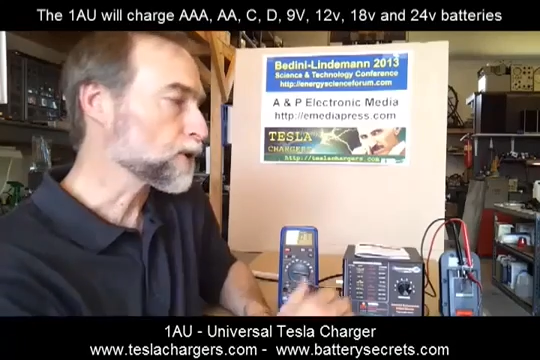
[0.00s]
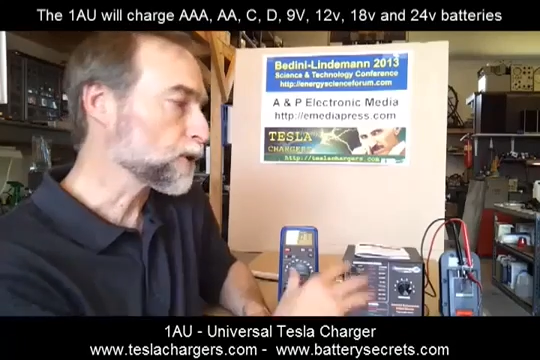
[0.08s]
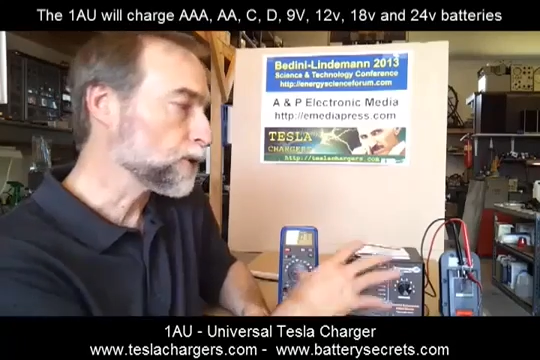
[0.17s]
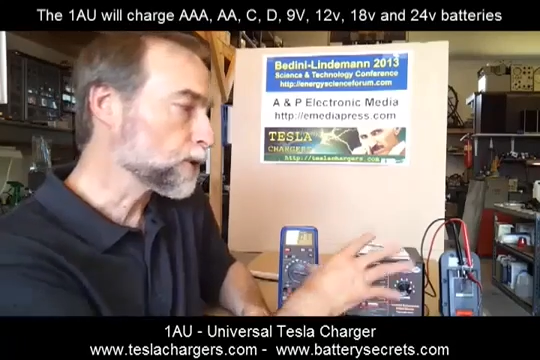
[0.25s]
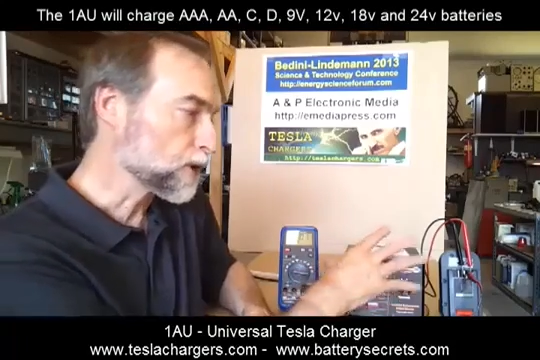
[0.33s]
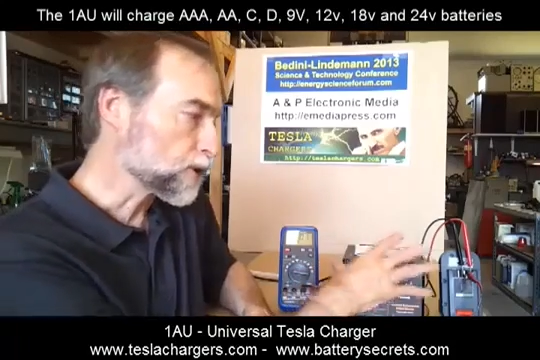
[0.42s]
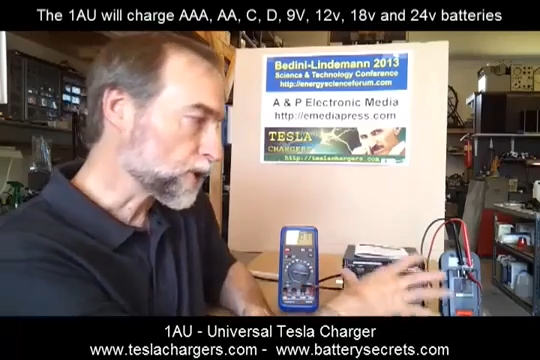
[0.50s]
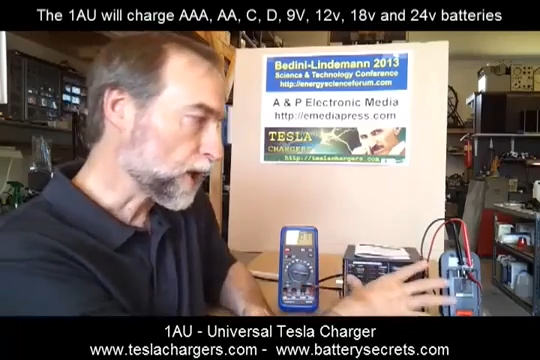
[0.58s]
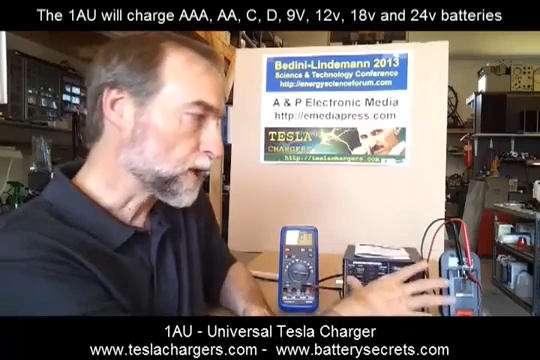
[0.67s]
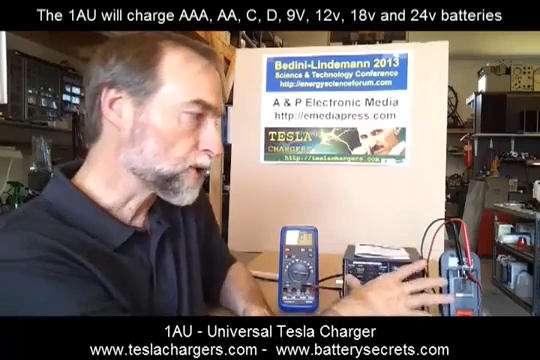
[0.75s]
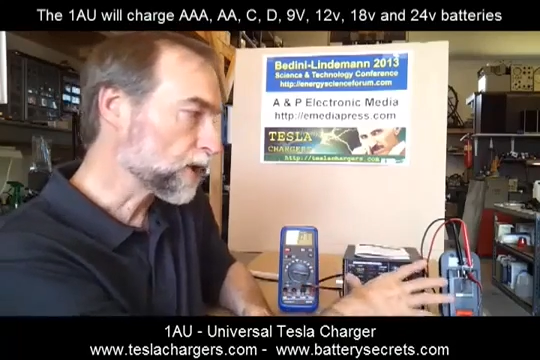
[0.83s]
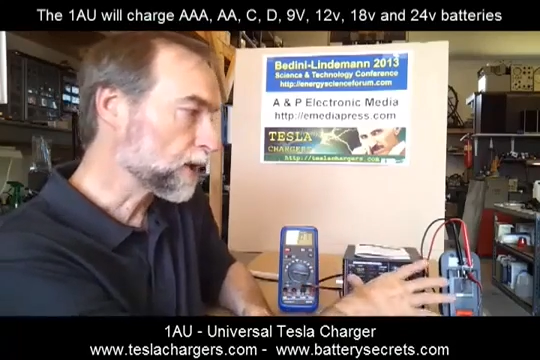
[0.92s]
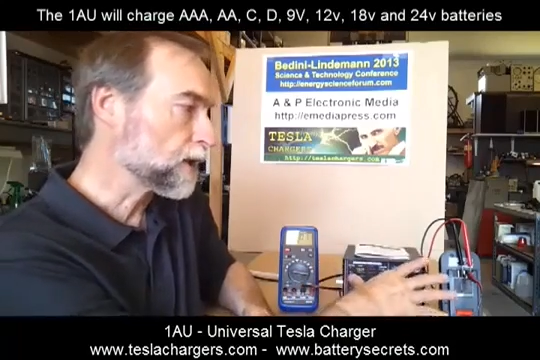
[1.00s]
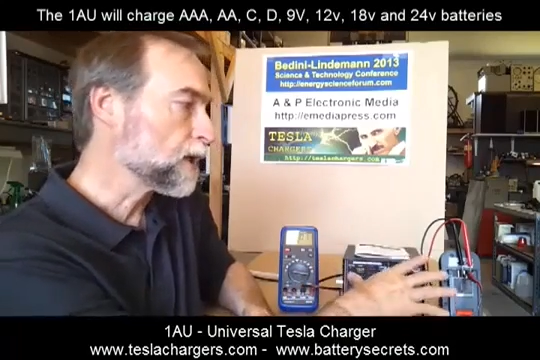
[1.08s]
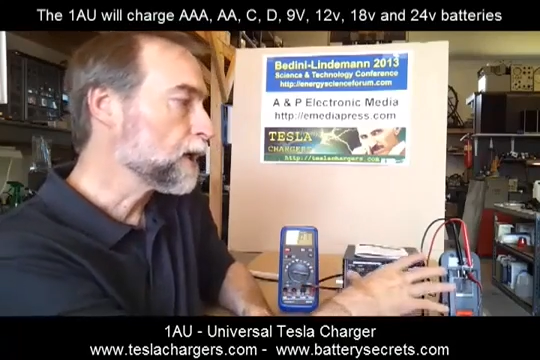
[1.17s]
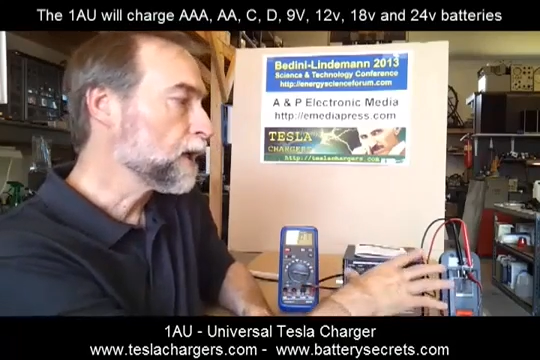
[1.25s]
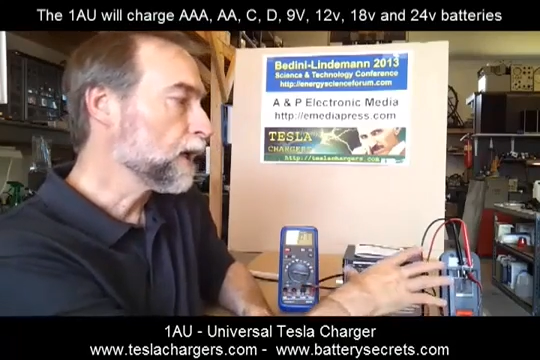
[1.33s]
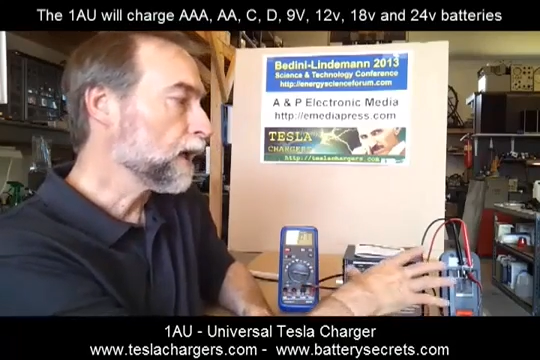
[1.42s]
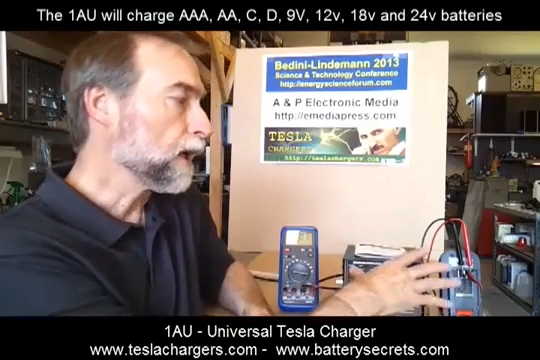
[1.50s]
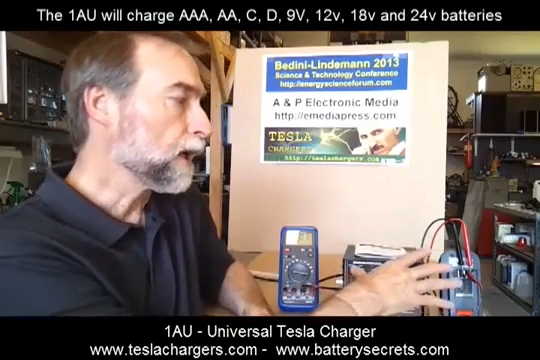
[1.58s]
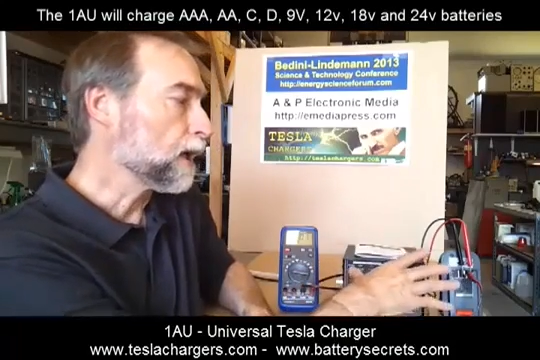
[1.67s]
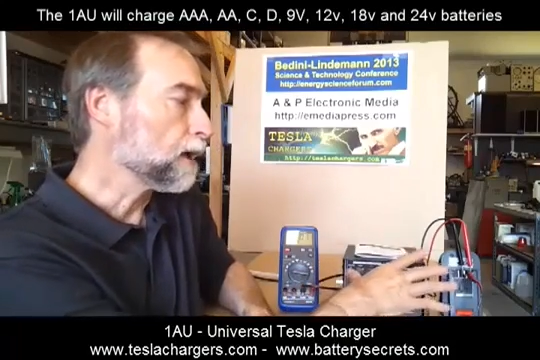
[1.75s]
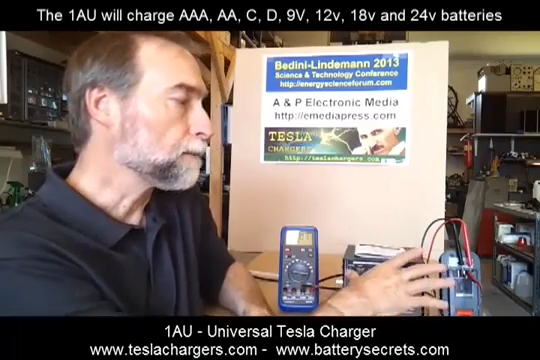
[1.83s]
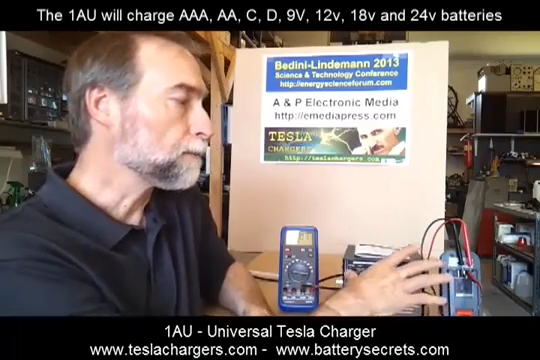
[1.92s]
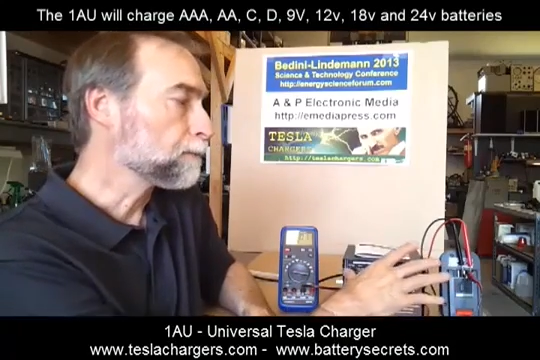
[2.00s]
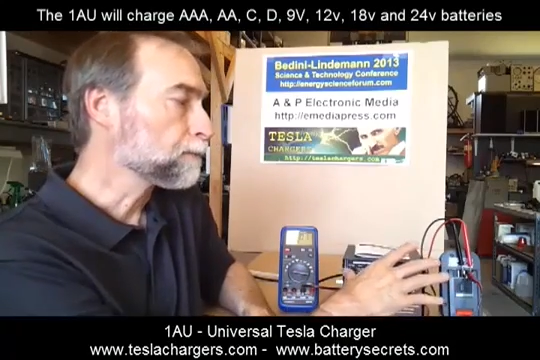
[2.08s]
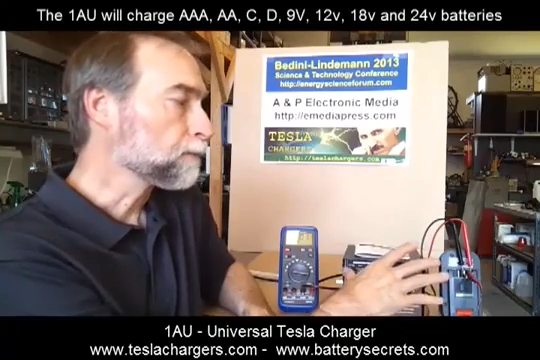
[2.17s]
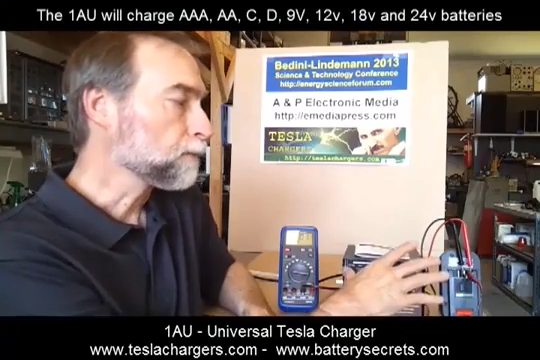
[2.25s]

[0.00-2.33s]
So you can charge it with